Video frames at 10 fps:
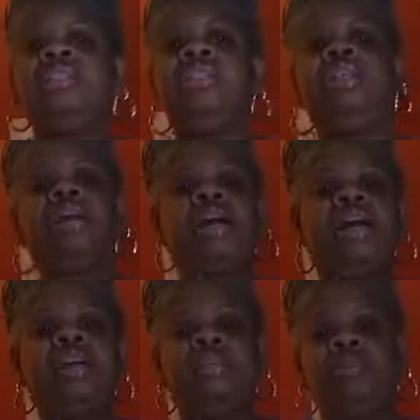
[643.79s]
The
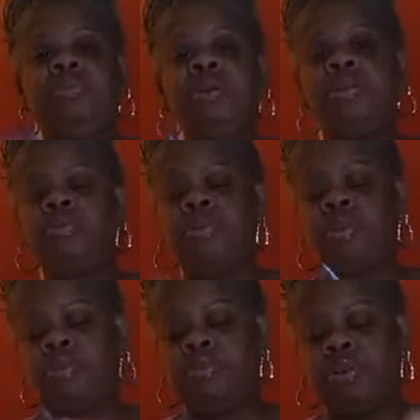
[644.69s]
last. Welcome,
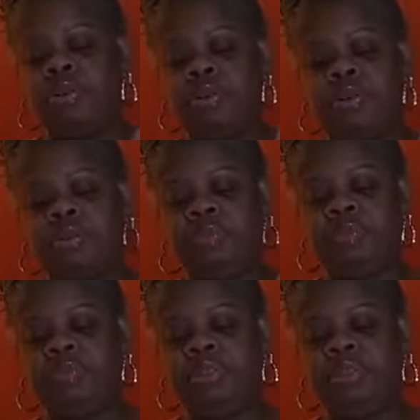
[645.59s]
welcome, welcome.